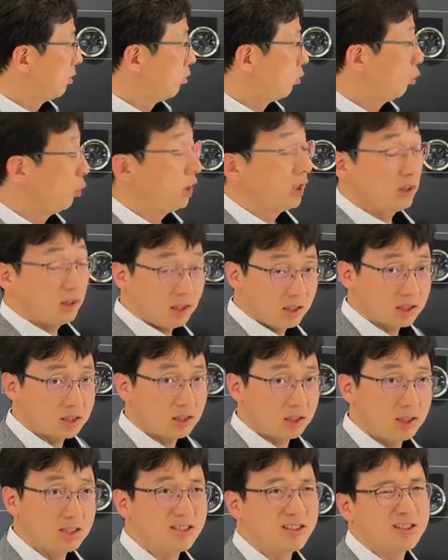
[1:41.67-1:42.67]
With this,
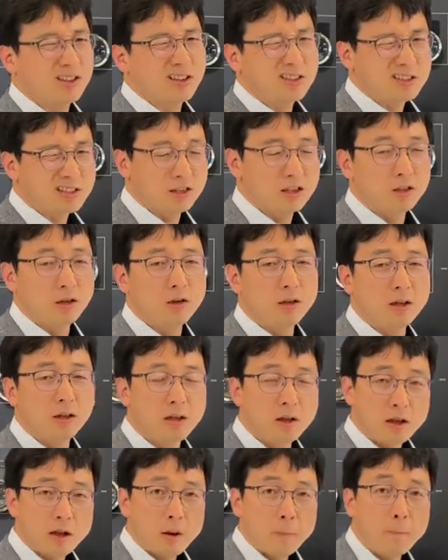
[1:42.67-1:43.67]
it's just a
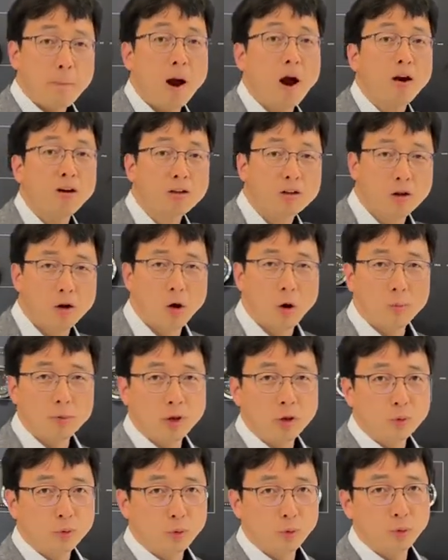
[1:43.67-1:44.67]
part of
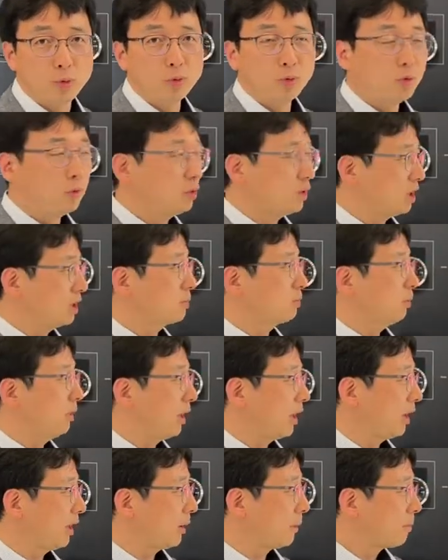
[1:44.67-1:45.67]
the full
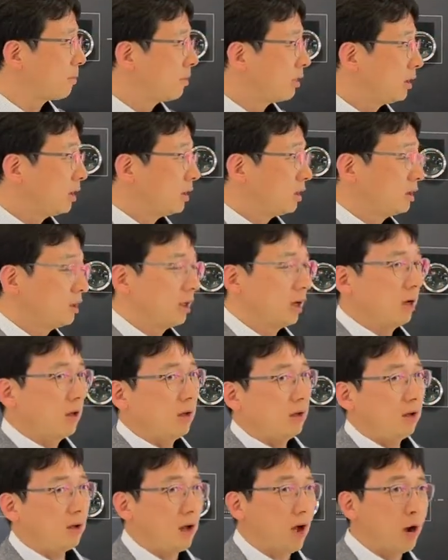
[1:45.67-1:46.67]
display.
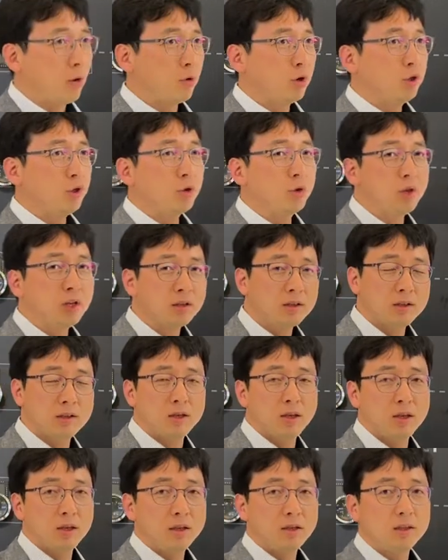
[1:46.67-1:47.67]
Uh, our
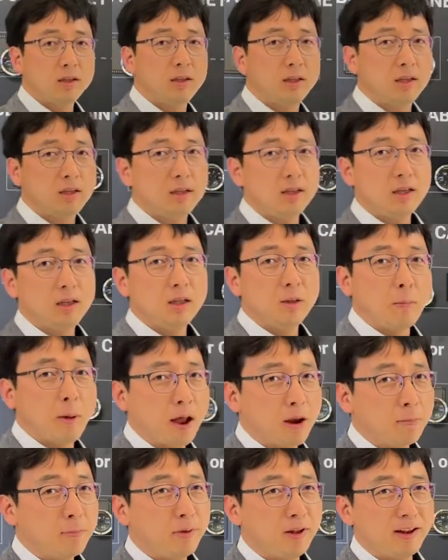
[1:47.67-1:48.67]
unique the, the, the
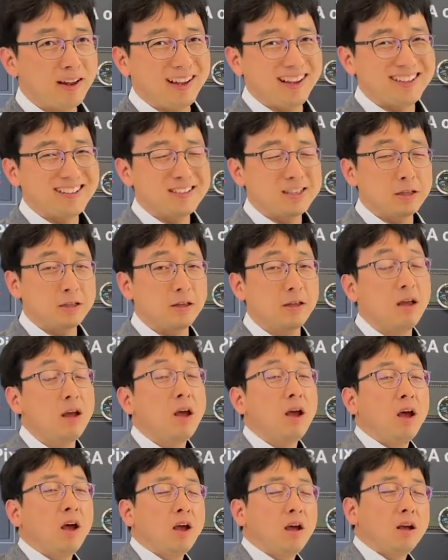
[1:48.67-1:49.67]
benefit is the, the
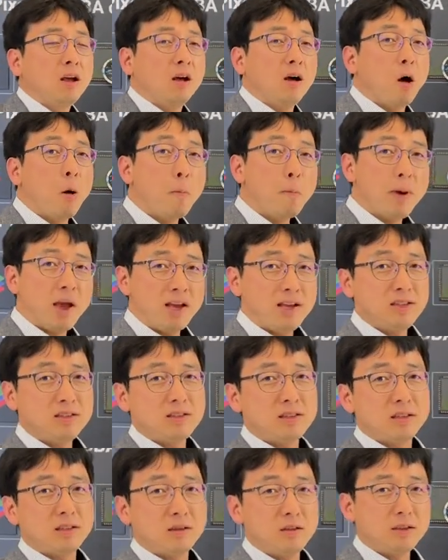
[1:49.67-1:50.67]

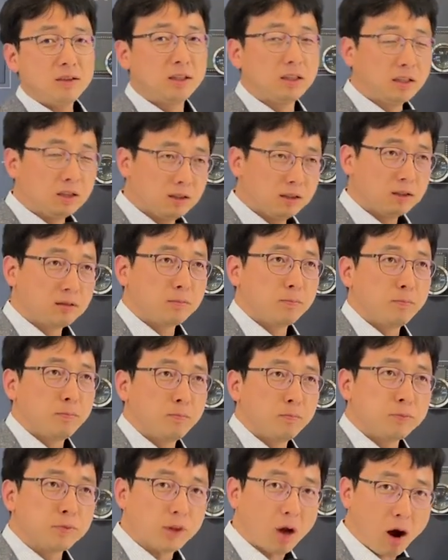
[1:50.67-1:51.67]
amazing good
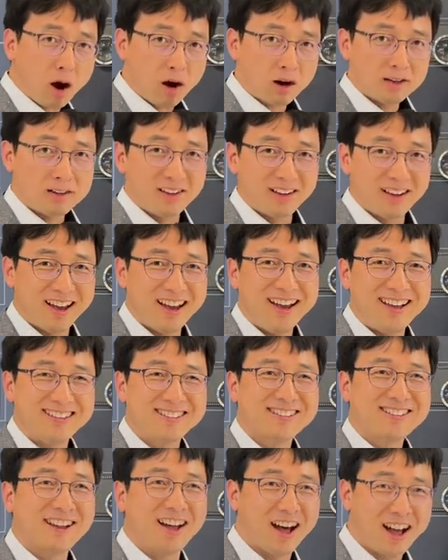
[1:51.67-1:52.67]
dark
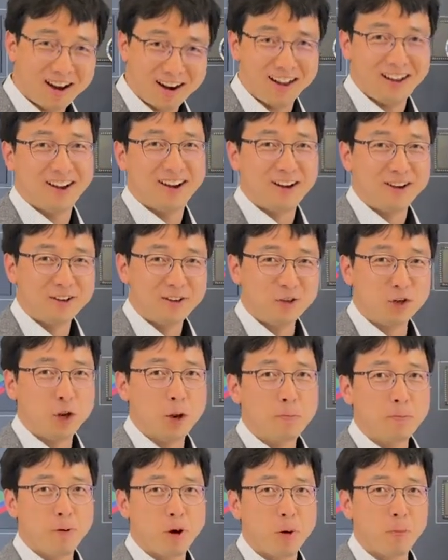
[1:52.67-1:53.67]
and color
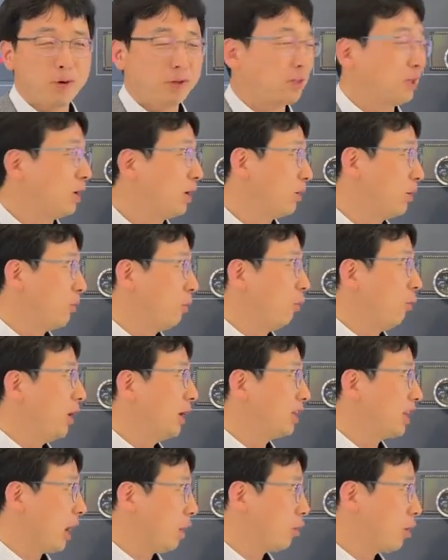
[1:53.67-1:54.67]
uniformity
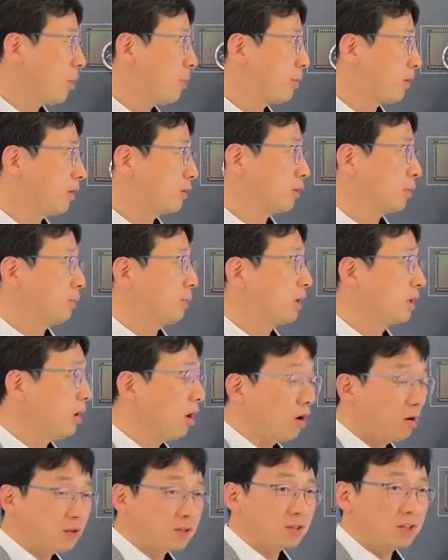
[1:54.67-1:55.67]
with our product
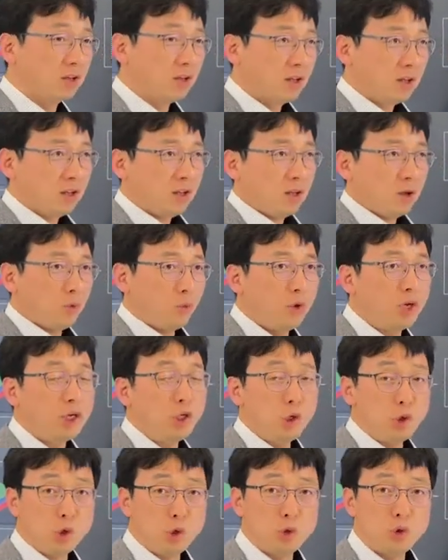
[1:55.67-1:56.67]
because we
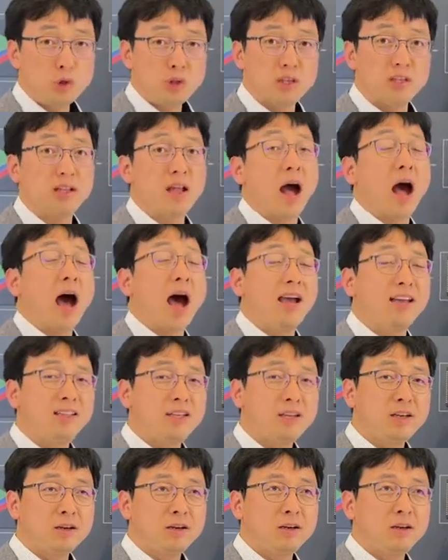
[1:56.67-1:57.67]
use the
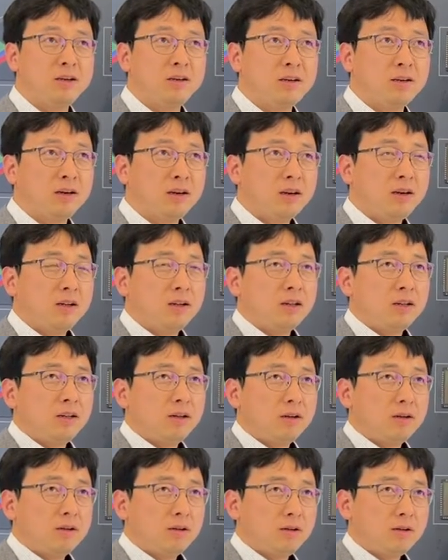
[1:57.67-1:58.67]
ideal
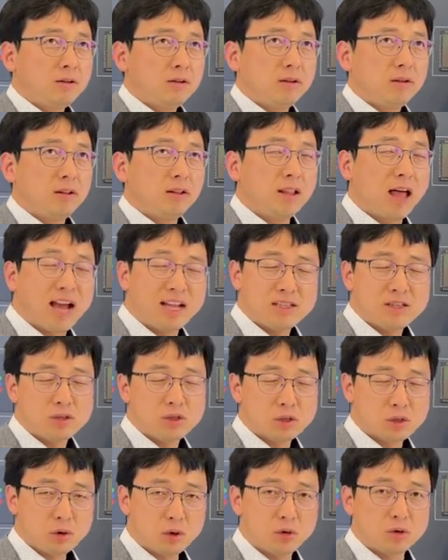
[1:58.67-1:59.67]
light
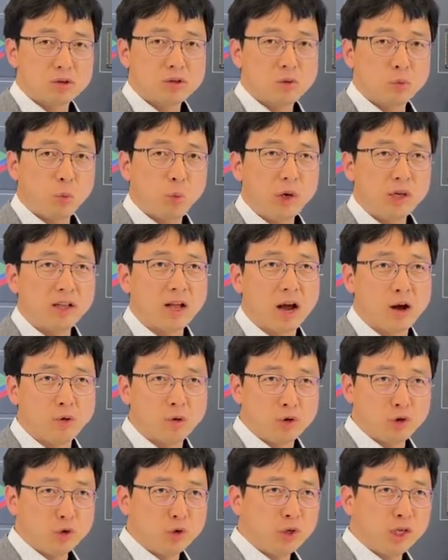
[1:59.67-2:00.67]
source with our
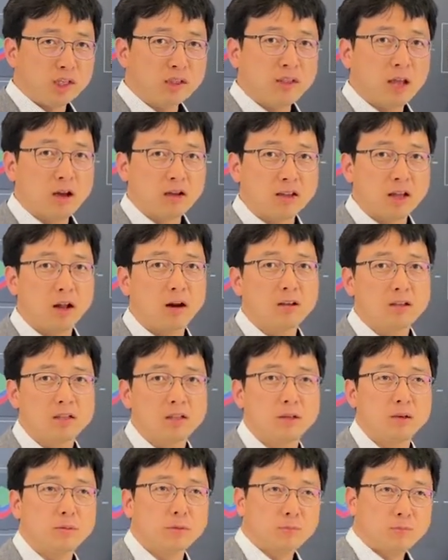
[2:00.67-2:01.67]
unique
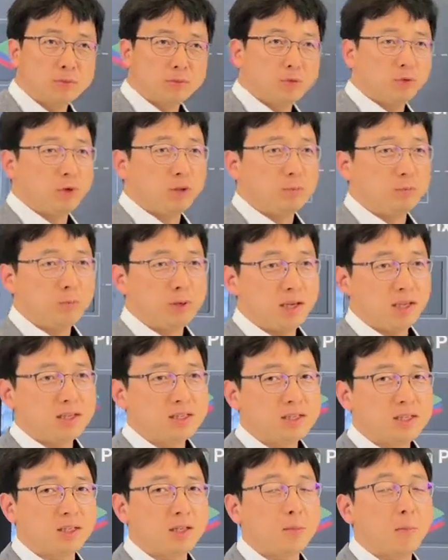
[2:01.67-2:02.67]
technology, which means the